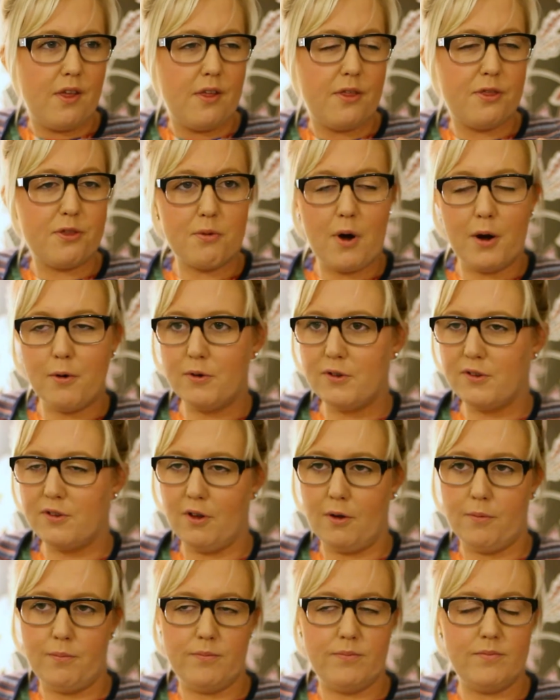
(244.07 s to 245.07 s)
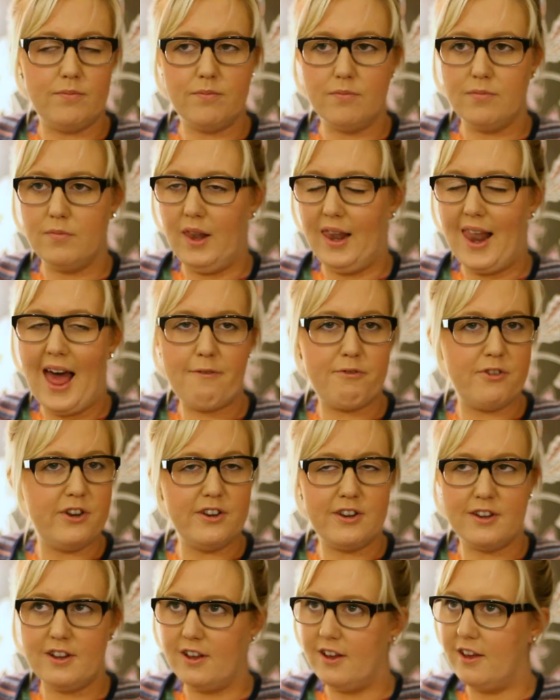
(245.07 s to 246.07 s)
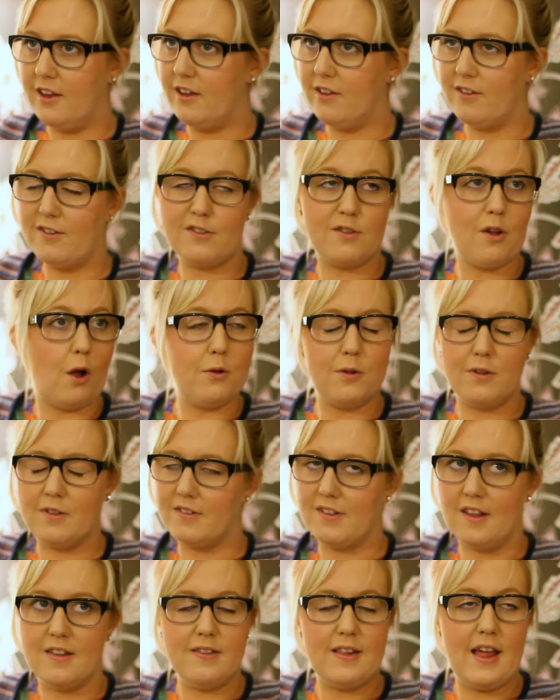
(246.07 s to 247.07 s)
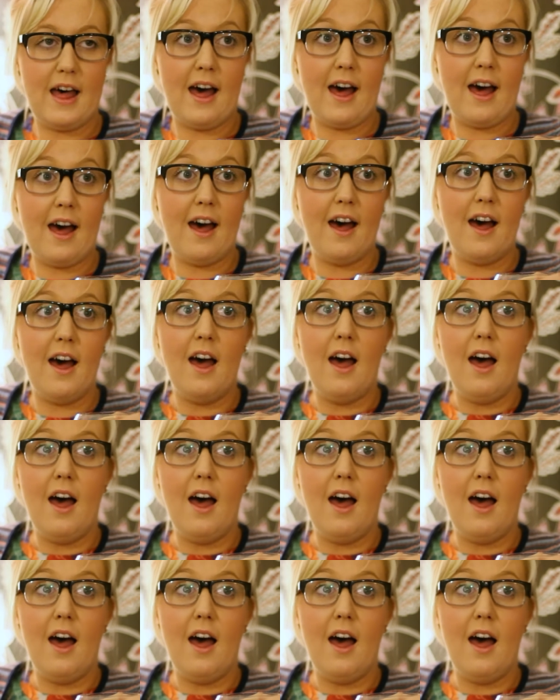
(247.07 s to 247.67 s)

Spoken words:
throw some lavender salts in there,